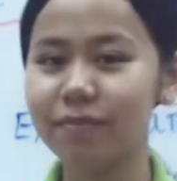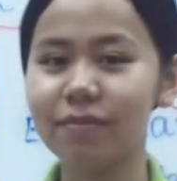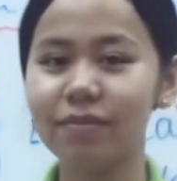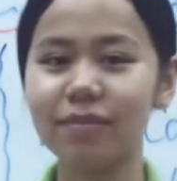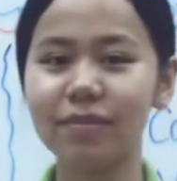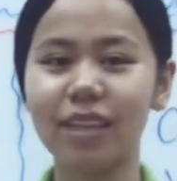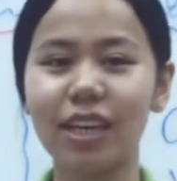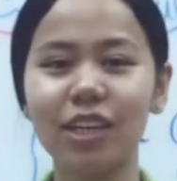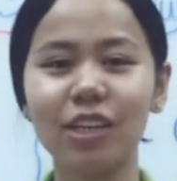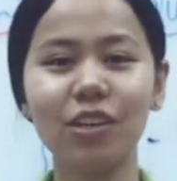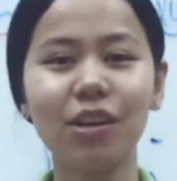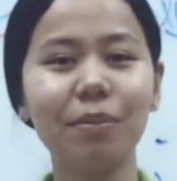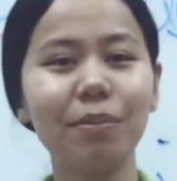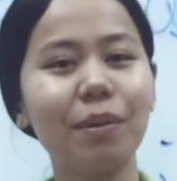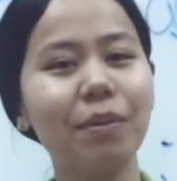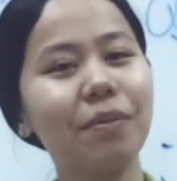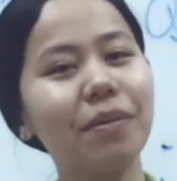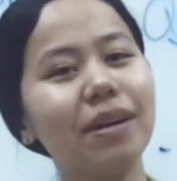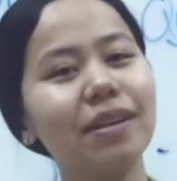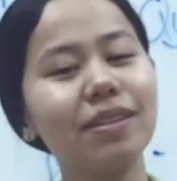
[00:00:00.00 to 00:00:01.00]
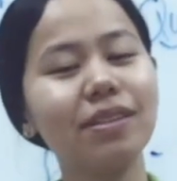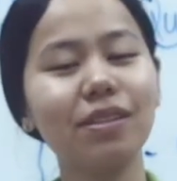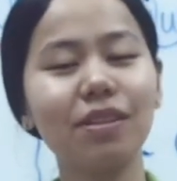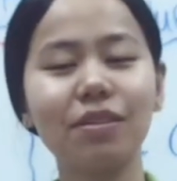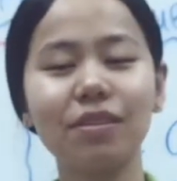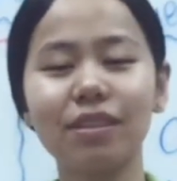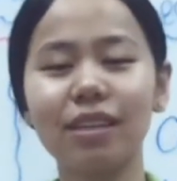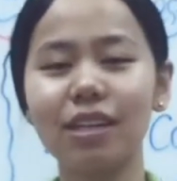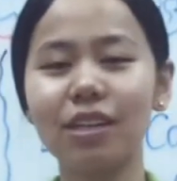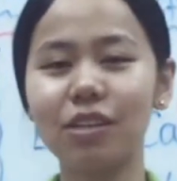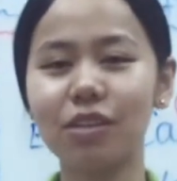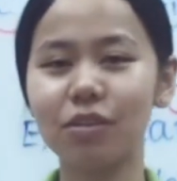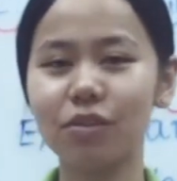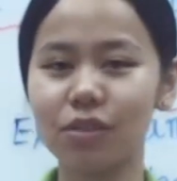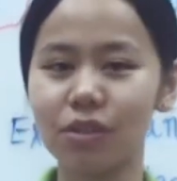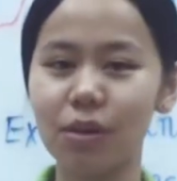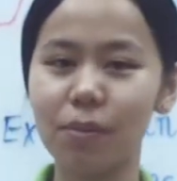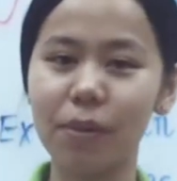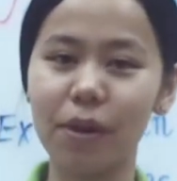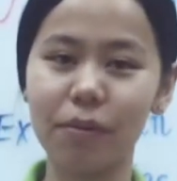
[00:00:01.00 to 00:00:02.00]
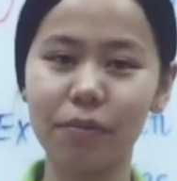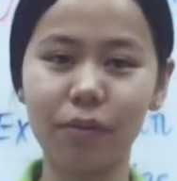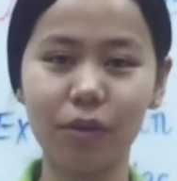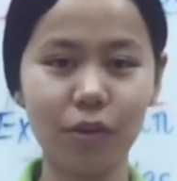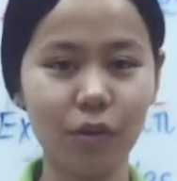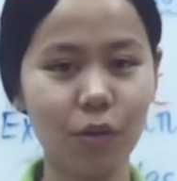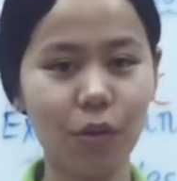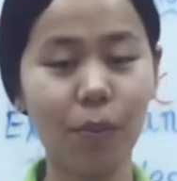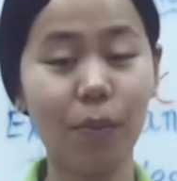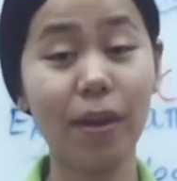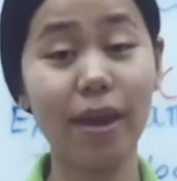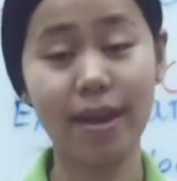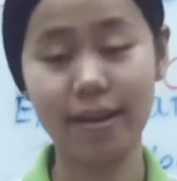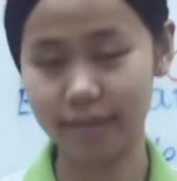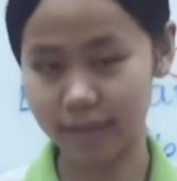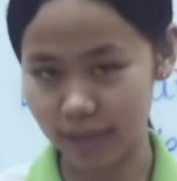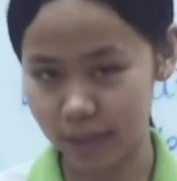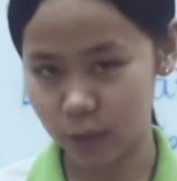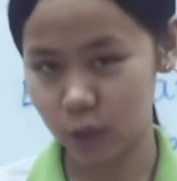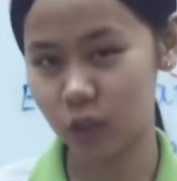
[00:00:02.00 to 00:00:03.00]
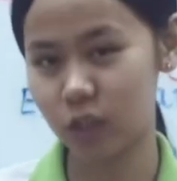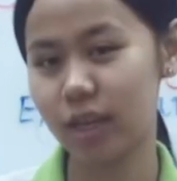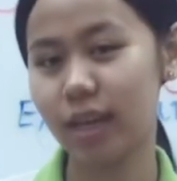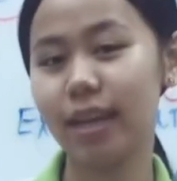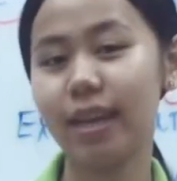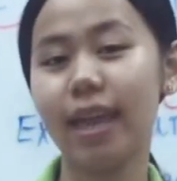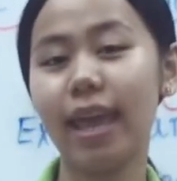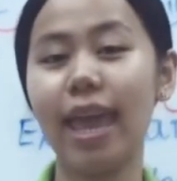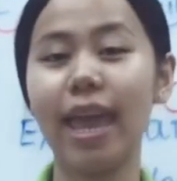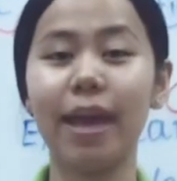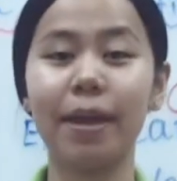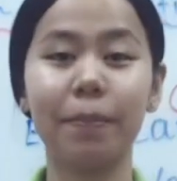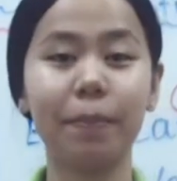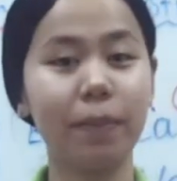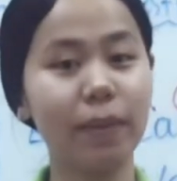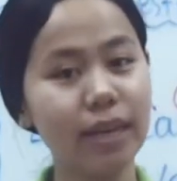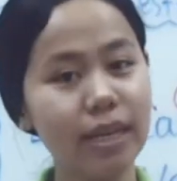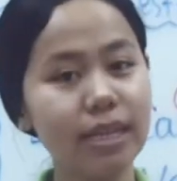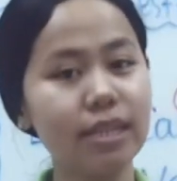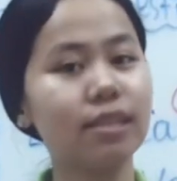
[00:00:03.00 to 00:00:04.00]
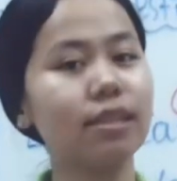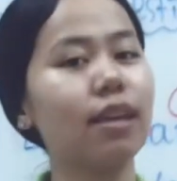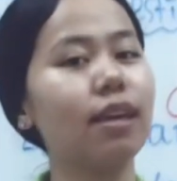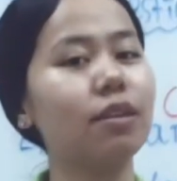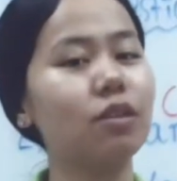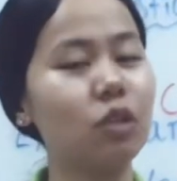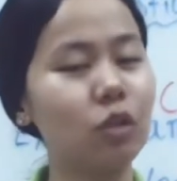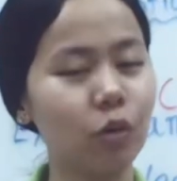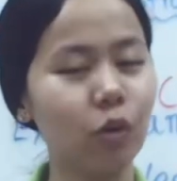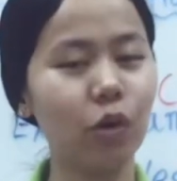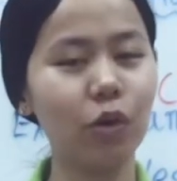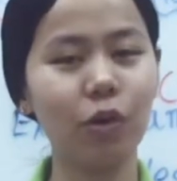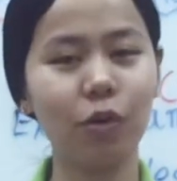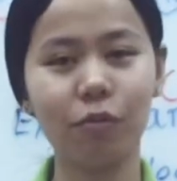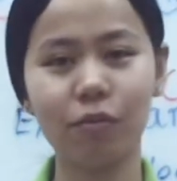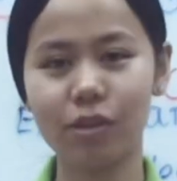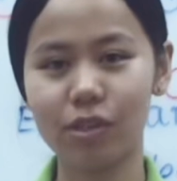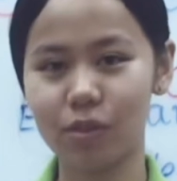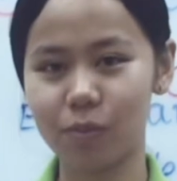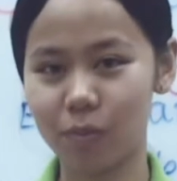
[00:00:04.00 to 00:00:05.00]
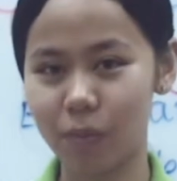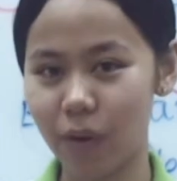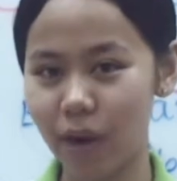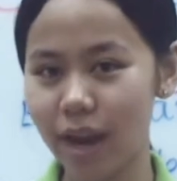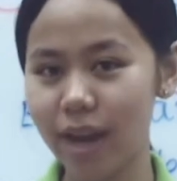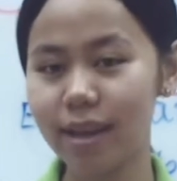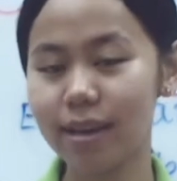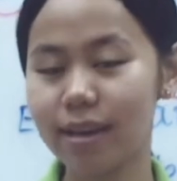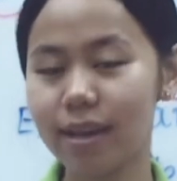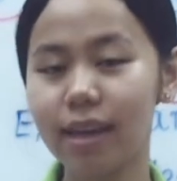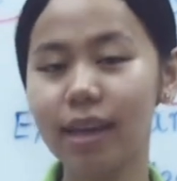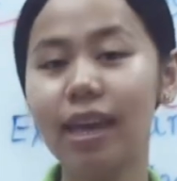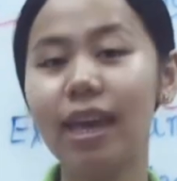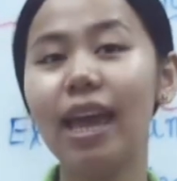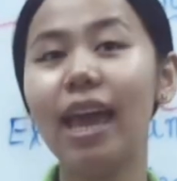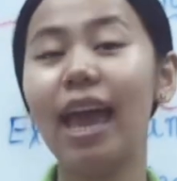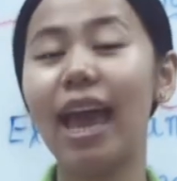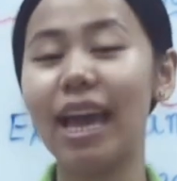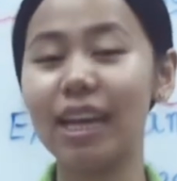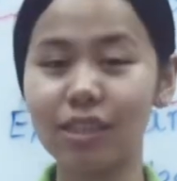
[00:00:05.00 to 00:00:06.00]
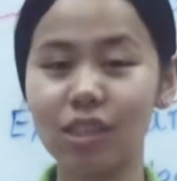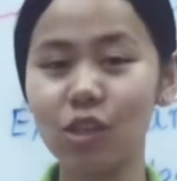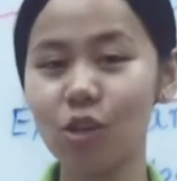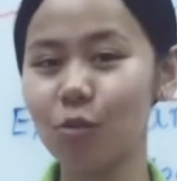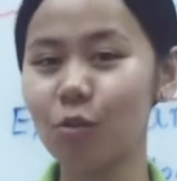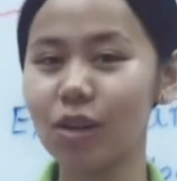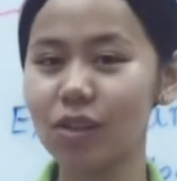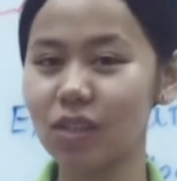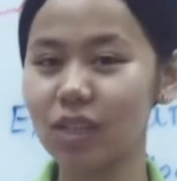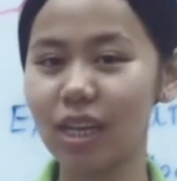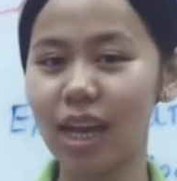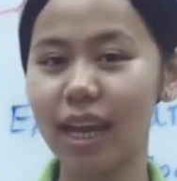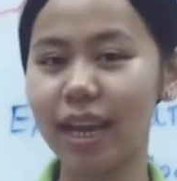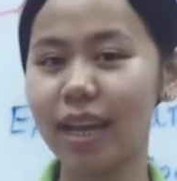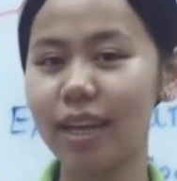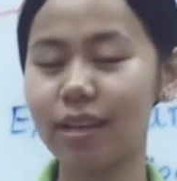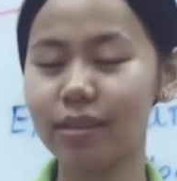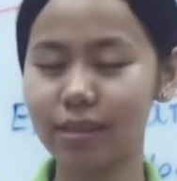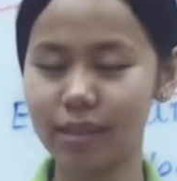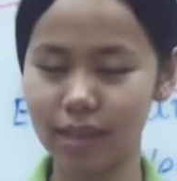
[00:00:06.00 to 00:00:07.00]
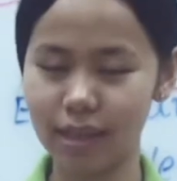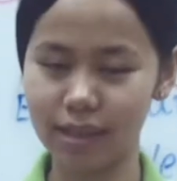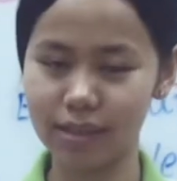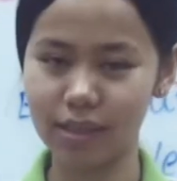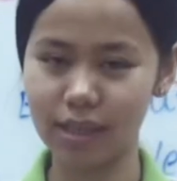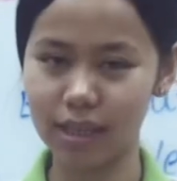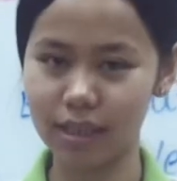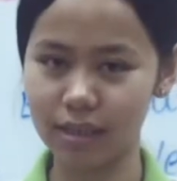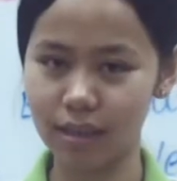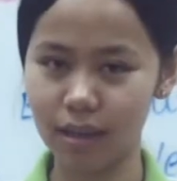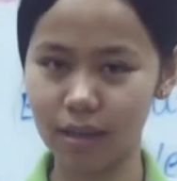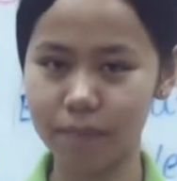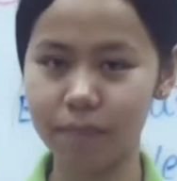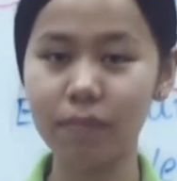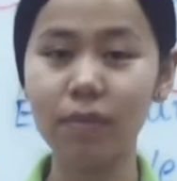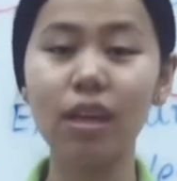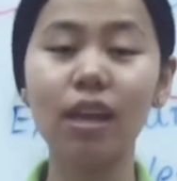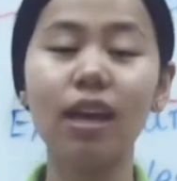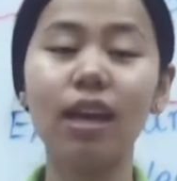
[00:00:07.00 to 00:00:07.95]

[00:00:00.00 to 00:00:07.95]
Thank you, everyone. So thank you so much for your paying attention, and please enjoy your first break, and see you once again in the second session.